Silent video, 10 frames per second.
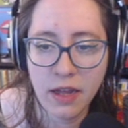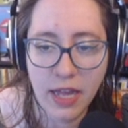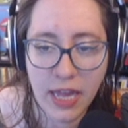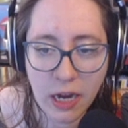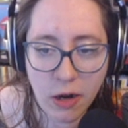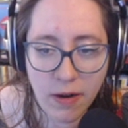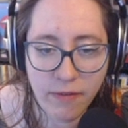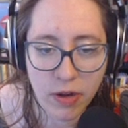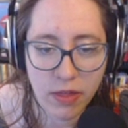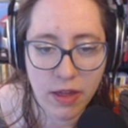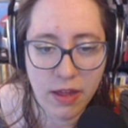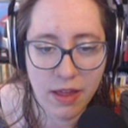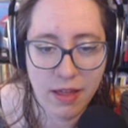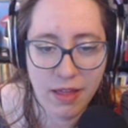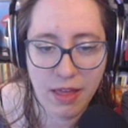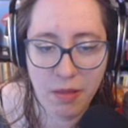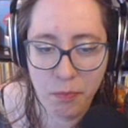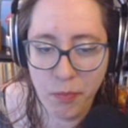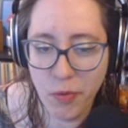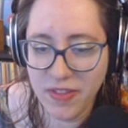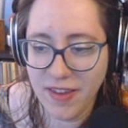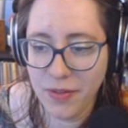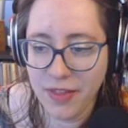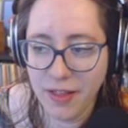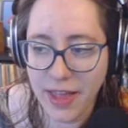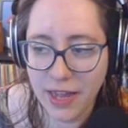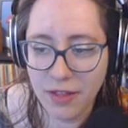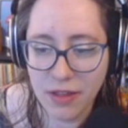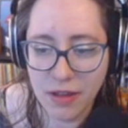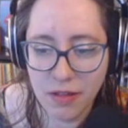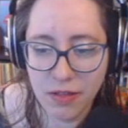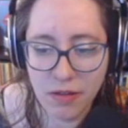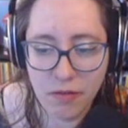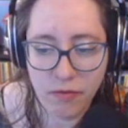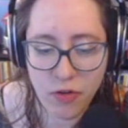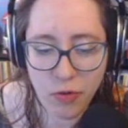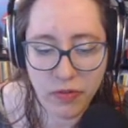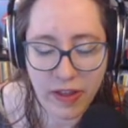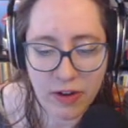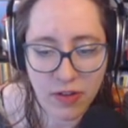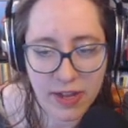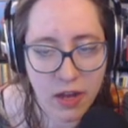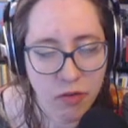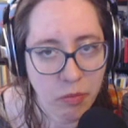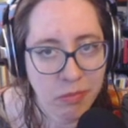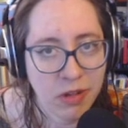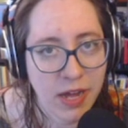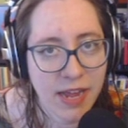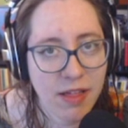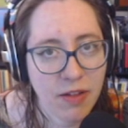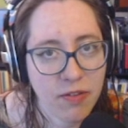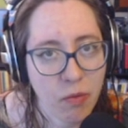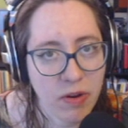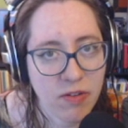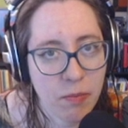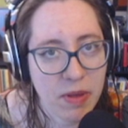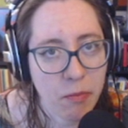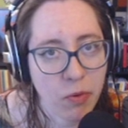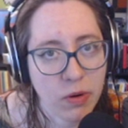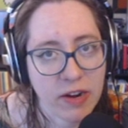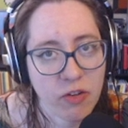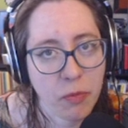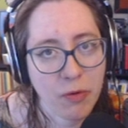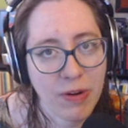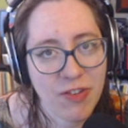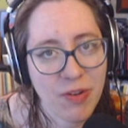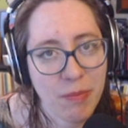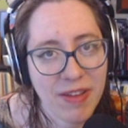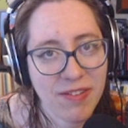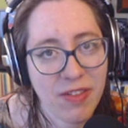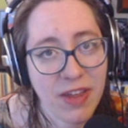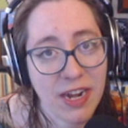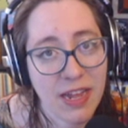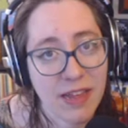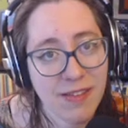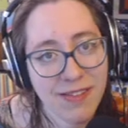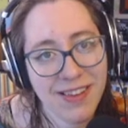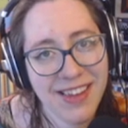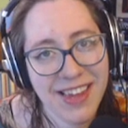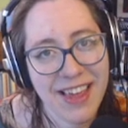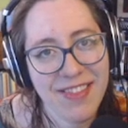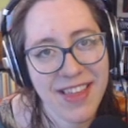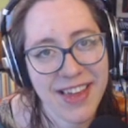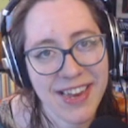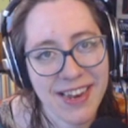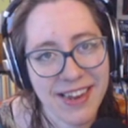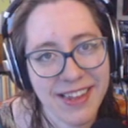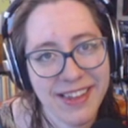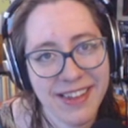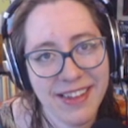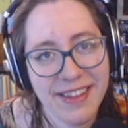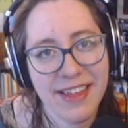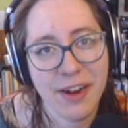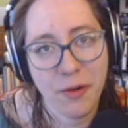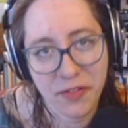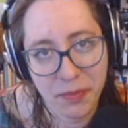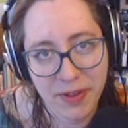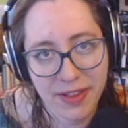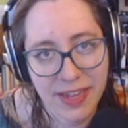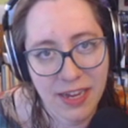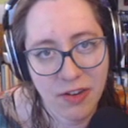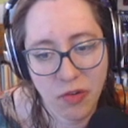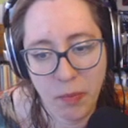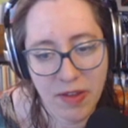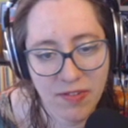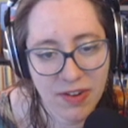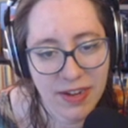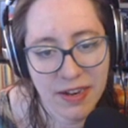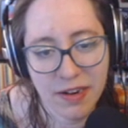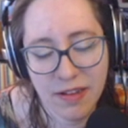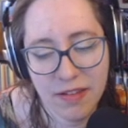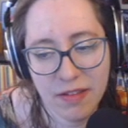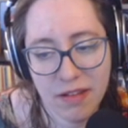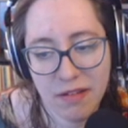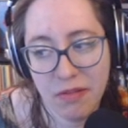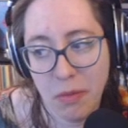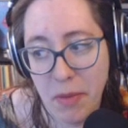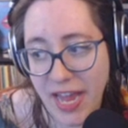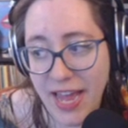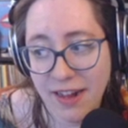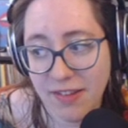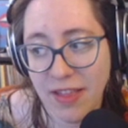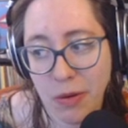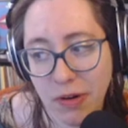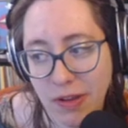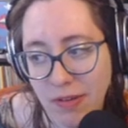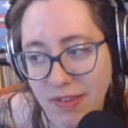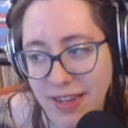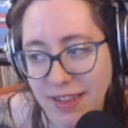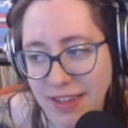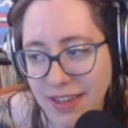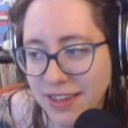Here everything it points out that like the visuals actually kind of imply that it's going to be more exploration based than it is, and then it ultimately, just based on the mechanics they were using, the